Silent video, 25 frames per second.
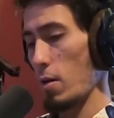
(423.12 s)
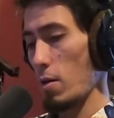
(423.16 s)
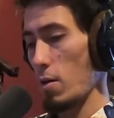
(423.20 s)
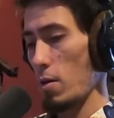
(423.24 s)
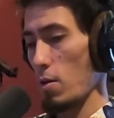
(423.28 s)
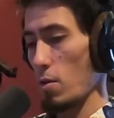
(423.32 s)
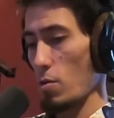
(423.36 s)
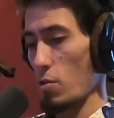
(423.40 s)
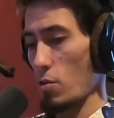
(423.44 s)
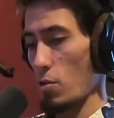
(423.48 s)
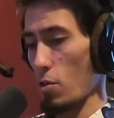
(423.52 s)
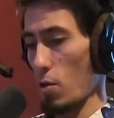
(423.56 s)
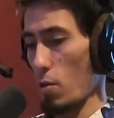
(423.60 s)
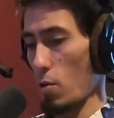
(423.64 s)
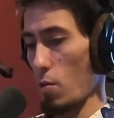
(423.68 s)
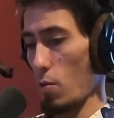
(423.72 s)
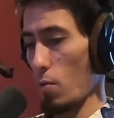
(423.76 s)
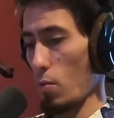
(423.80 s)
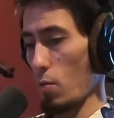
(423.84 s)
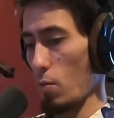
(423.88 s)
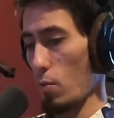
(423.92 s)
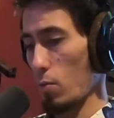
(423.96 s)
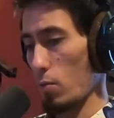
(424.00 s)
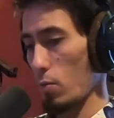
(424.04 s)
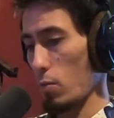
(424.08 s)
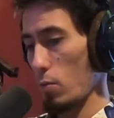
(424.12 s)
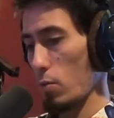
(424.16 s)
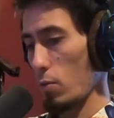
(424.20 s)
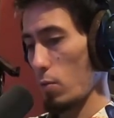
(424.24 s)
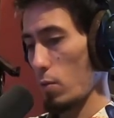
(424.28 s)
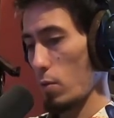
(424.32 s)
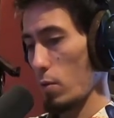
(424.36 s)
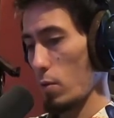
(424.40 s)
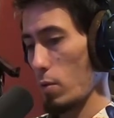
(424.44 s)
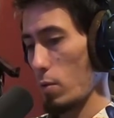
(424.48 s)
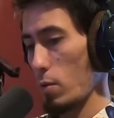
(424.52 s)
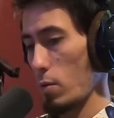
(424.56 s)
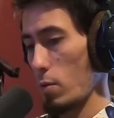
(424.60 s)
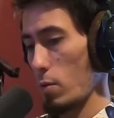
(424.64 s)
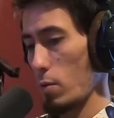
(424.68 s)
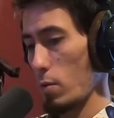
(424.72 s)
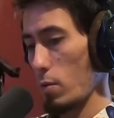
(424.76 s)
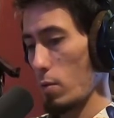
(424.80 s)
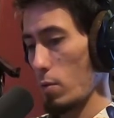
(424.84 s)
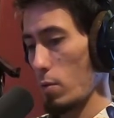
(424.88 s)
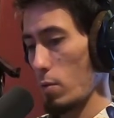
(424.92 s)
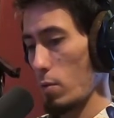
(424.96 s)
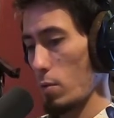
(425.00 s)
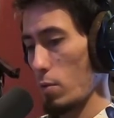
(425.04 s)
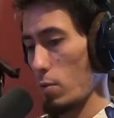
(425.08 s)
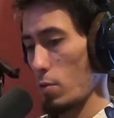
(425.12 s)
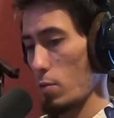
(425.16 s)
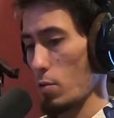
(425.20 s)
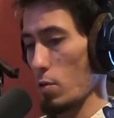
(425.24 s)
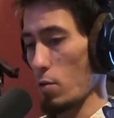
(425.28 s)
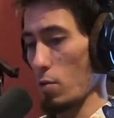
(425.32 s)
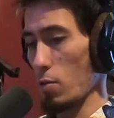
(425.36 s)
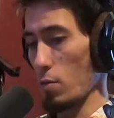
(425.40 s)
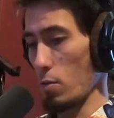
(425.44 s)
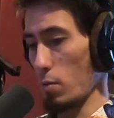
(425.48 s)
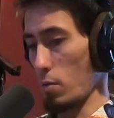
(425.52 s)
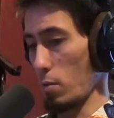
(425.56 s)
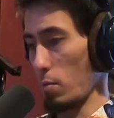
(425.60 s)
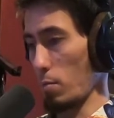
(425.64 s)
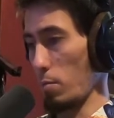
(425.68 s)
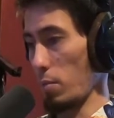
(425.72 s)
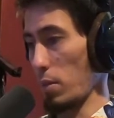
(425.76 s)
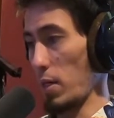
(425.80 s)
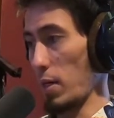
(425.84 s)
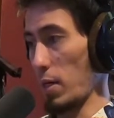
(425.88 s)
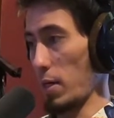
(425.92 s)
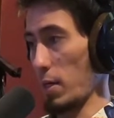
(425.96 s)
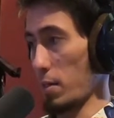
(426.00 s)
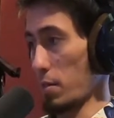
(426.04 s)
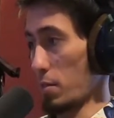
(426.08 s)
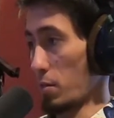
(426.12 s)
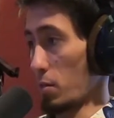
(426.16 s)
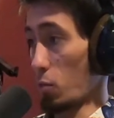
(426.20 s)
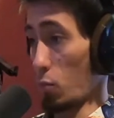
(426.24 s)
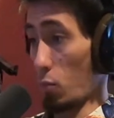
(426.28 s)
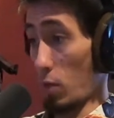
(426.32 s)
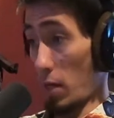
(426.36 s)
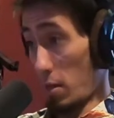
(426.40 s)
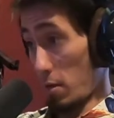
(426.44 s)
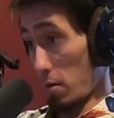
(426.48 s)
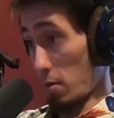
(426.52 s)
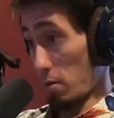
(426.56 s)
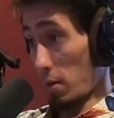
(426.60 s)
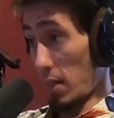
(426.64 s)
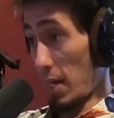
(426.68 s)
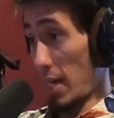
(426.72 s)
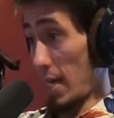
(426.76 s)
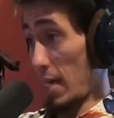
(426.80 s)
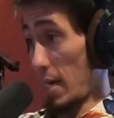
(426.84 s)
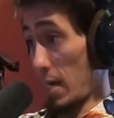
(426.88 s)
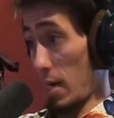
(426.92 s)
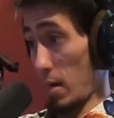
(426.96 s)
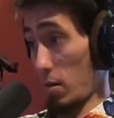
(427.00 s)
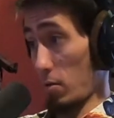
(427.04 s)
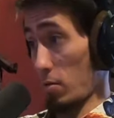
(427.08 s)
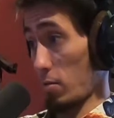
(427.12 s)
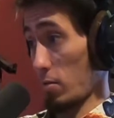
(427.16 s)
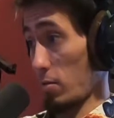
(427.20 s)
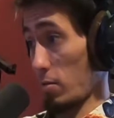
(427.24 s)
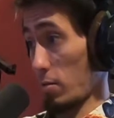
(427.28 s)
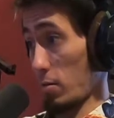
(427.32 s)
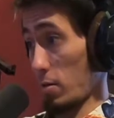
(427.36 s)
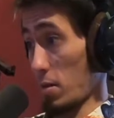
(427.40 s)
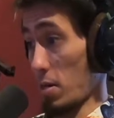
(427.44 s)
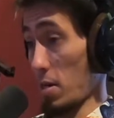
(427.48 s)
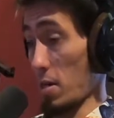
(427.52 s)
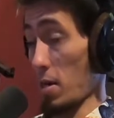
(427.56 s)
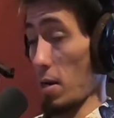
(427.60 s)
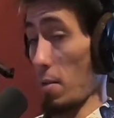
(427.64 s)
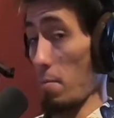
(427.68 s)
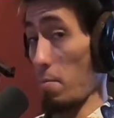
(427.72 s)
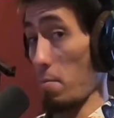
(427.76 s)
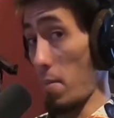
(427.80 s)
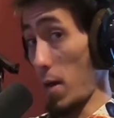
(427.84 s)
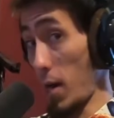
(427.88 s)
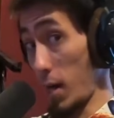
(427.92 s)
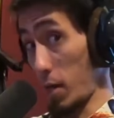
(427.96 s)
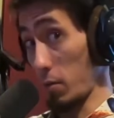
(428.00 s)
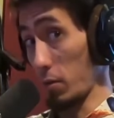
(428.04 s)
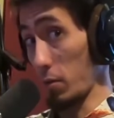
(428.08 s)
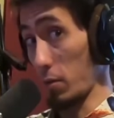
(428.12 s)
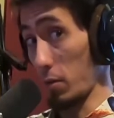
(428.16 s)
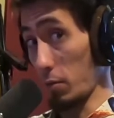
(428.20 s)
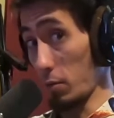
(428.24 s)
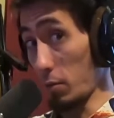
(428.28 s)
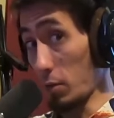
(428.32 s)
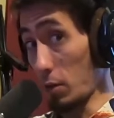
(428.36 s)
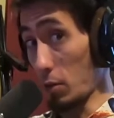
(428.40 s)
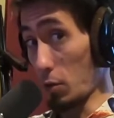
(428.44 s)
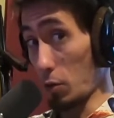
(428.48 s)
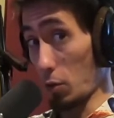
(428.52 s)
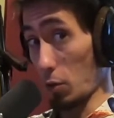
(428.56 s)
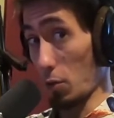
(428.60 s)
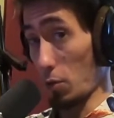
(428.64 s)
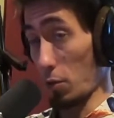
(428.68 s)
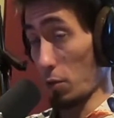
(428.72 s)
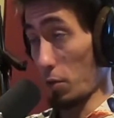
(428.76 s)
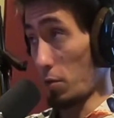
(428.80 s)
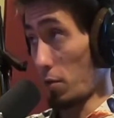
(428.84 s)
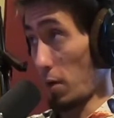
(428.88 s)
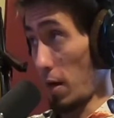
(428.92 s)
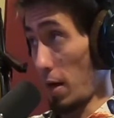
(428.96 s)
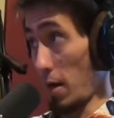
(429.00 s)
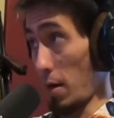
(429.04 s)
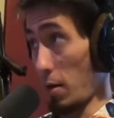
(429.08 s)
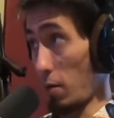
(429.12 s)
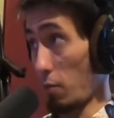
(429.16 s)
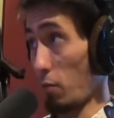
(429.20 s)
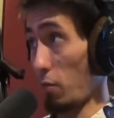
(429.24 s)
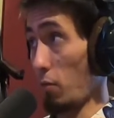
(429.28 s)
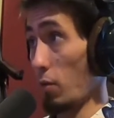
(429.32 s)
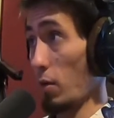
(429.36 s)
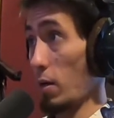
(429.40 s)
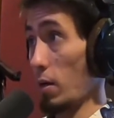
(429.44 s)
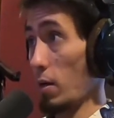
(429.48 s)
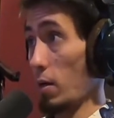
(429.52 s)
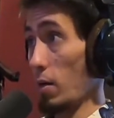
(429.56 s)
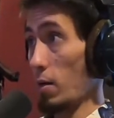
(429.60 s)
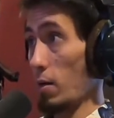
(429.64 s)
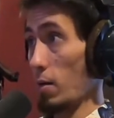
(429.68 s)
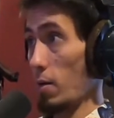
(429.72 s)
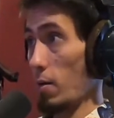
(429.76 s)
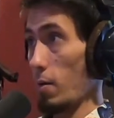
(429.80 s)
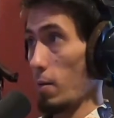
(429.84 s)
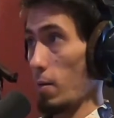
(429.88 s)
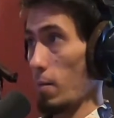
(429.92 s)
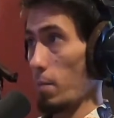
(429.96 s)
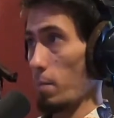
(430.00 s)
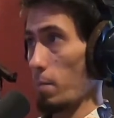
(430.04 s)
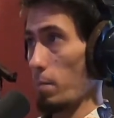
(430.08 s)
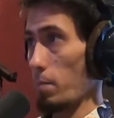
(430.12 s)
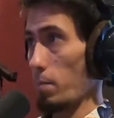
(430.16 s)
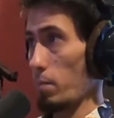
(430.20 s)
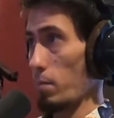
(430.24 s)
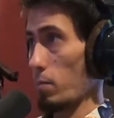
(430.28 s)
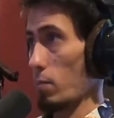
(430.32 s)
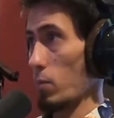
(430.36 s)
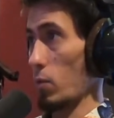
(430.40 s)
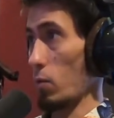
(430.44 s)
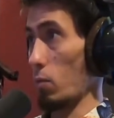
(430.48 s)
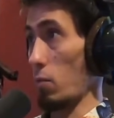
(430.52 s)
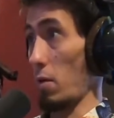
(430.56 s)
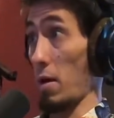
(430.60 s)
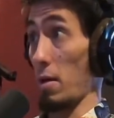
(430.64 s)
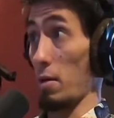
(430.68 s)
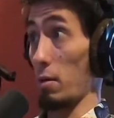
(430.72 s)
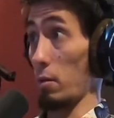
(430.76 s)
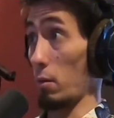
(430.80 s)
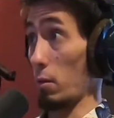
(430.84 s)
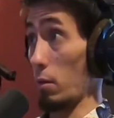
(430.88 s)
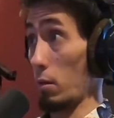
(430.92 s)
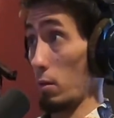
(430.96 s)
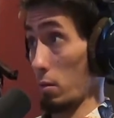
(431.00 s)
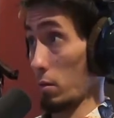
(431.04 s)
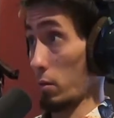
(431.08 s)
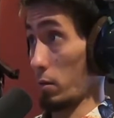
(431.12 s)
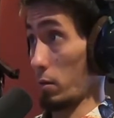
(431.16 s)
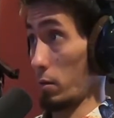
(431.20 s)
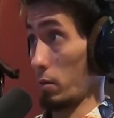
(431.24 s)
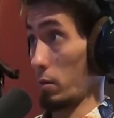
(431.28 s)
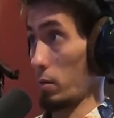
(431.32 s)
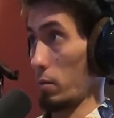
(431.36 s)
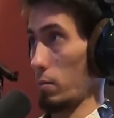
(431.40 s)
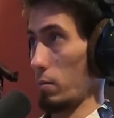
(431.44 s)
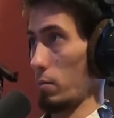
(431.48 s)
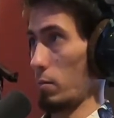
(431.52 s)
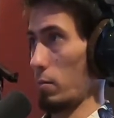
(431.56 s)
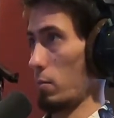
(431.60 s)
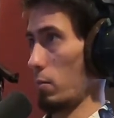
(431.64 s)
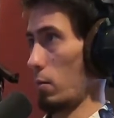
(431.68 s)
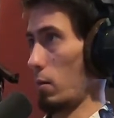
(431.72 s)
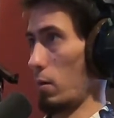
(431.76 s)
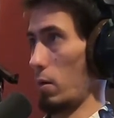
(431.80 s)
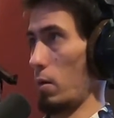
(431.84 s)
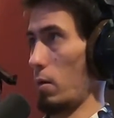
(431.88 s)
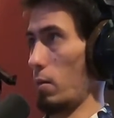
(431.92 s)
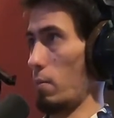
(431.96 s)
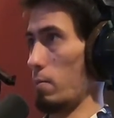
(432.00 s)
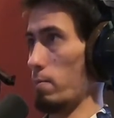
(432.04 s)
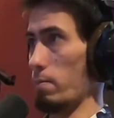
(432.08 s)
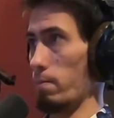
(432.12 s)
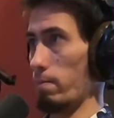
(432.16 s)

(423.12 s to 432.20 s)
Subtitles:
So certain plugins, the way they're laid out, the amount of control you have, the way it looks, those